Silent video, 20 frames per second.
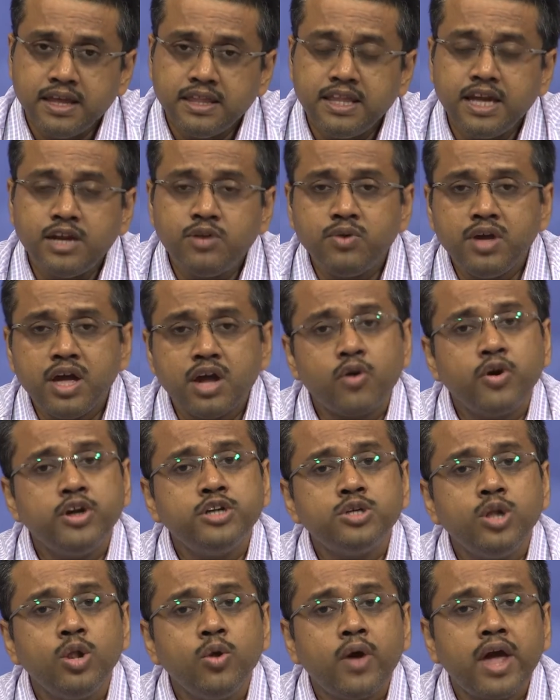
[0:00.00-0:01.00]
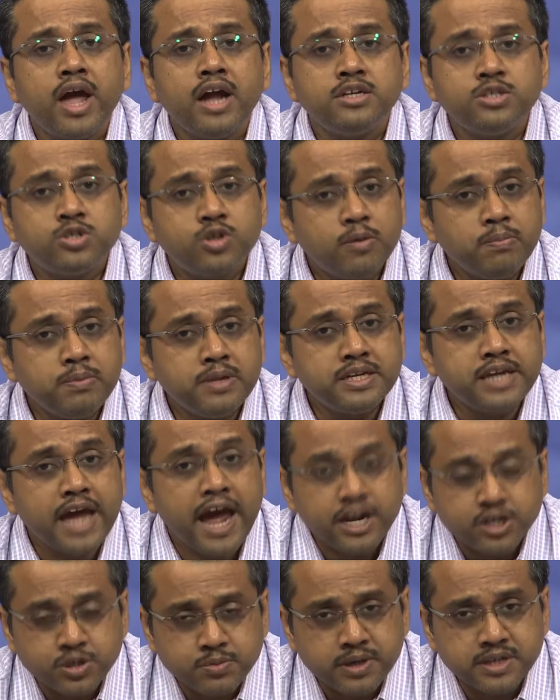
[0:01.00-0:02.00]
Then we are going to look at droplet
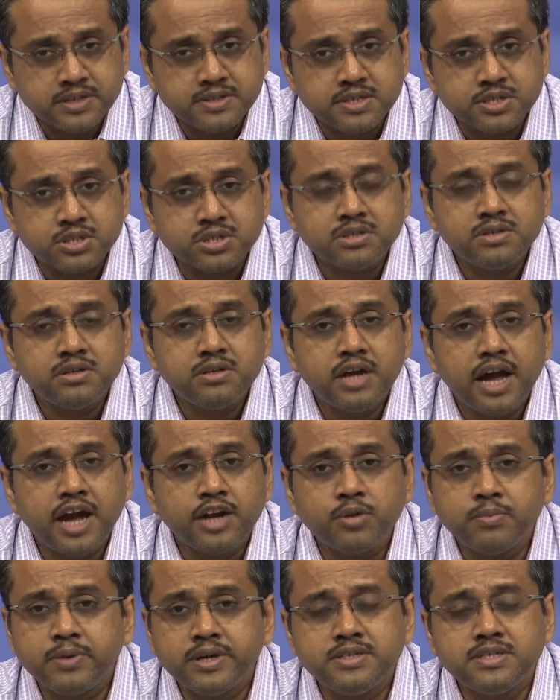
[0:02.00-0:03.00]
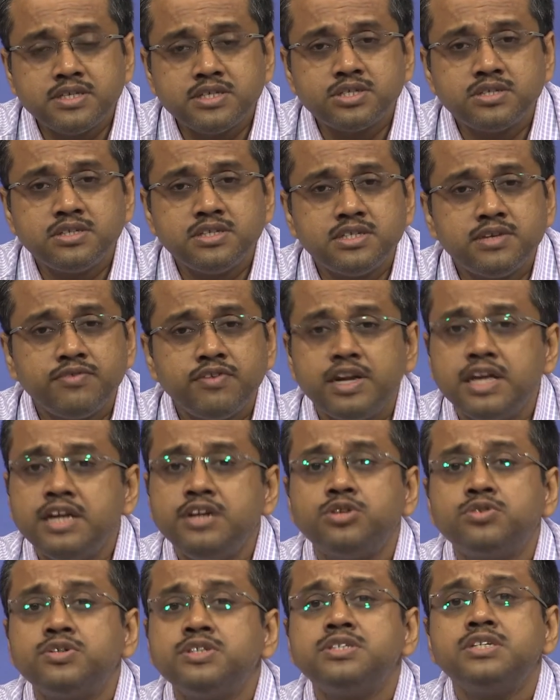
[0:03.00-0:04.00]
atomization. Atomization is a very
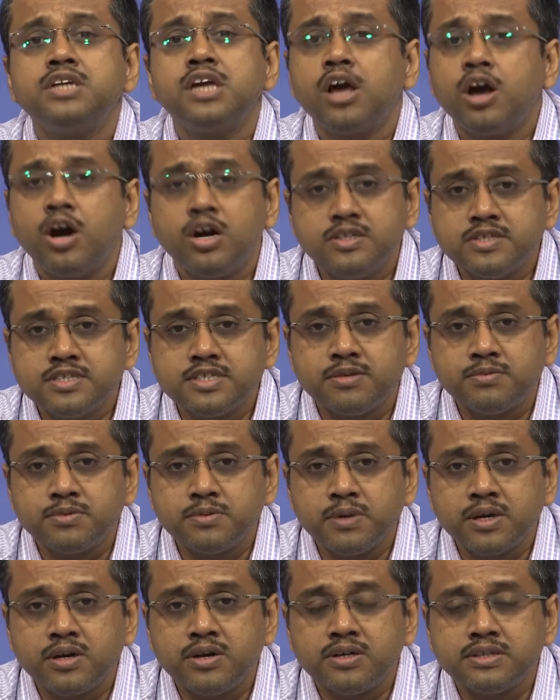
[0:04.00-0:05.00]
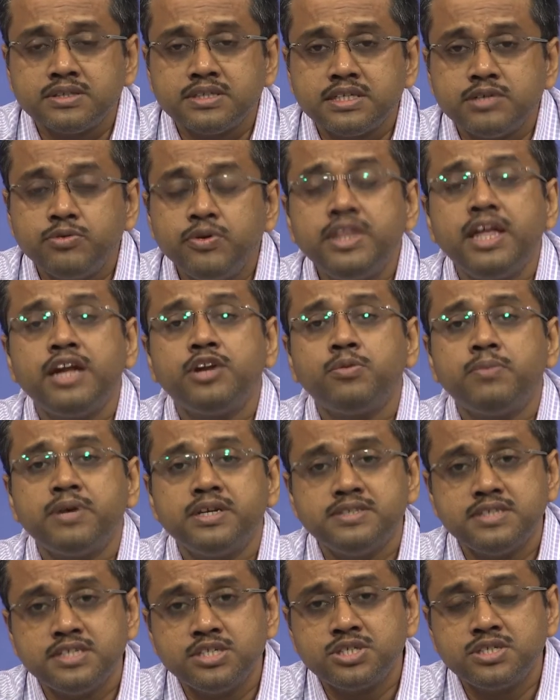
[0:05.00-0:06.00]
interesting concept, because with
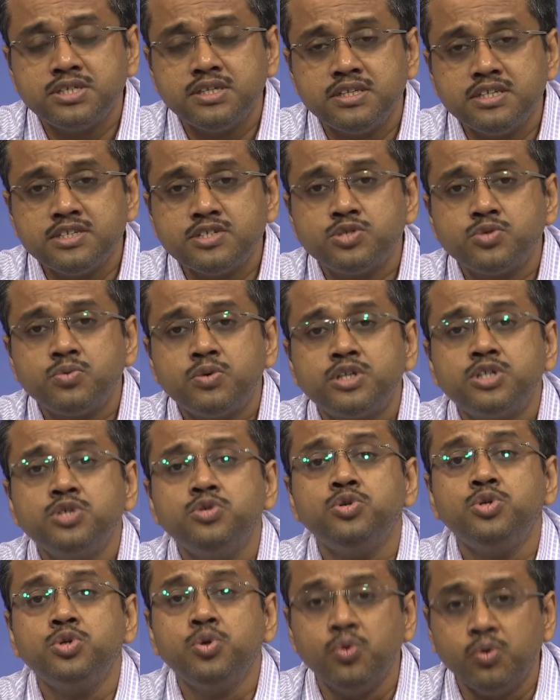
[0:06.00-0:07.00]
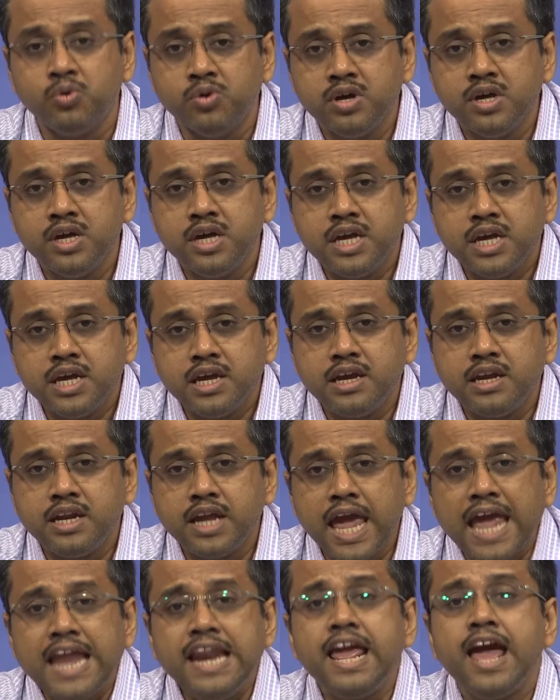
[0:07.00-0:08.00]
atomization this is what you do in
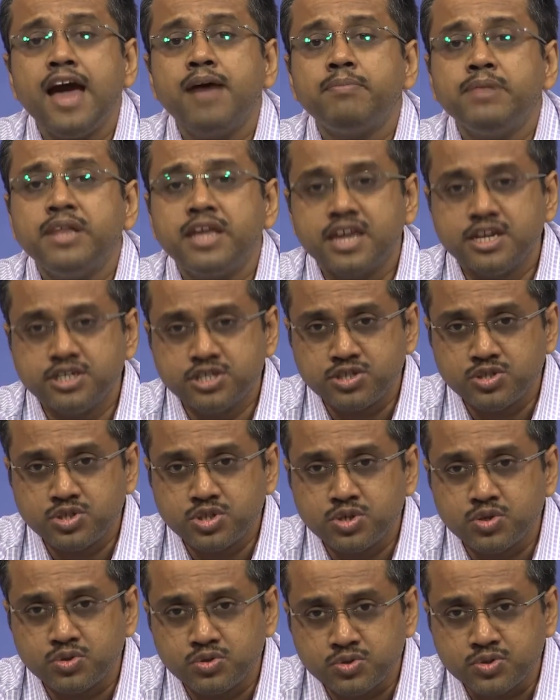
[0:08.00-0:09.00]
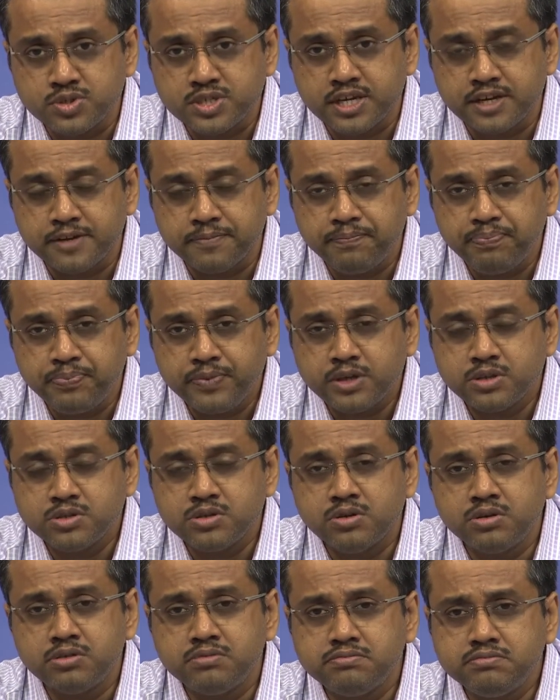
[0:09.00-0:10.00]
any application, so to say.
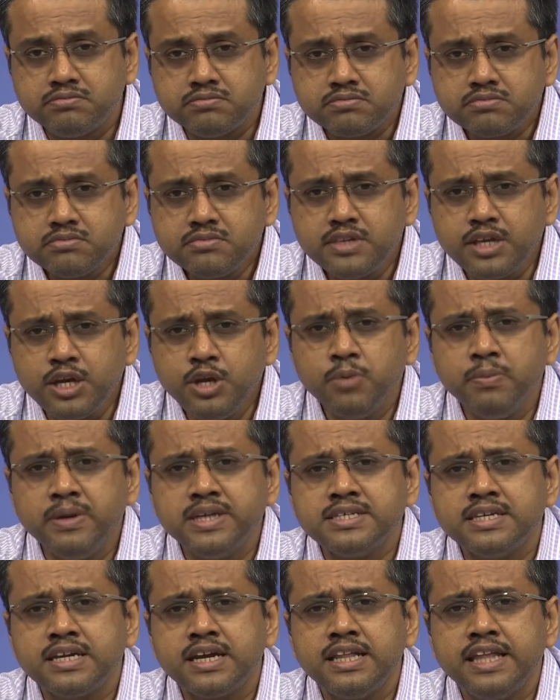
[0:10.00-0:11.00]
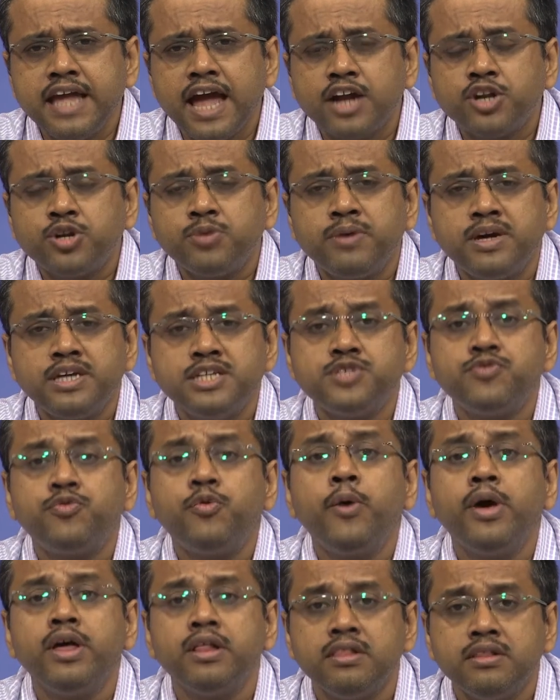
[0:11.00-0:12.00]
So you basically atomize
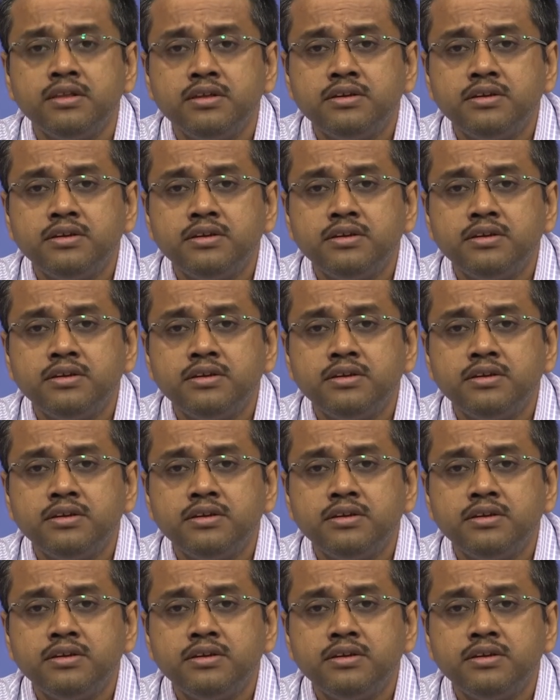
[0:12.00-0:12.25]
fuel